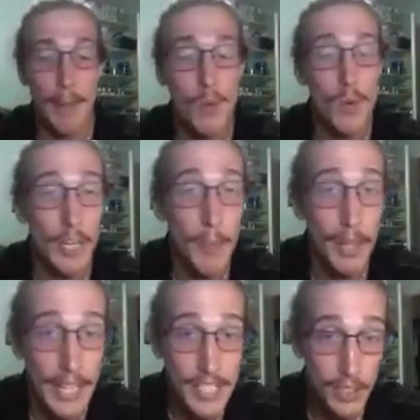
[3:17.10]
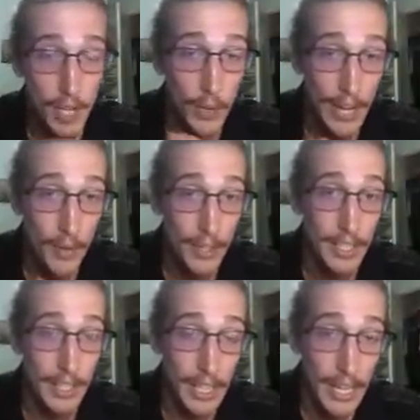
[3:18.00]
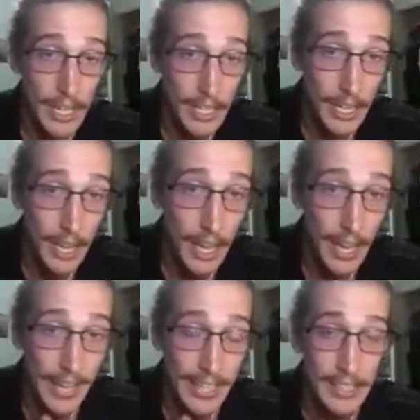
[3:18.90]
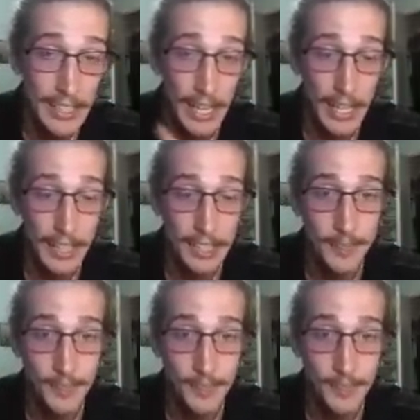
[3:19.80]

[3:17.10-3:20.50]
be working my legs around like a clock.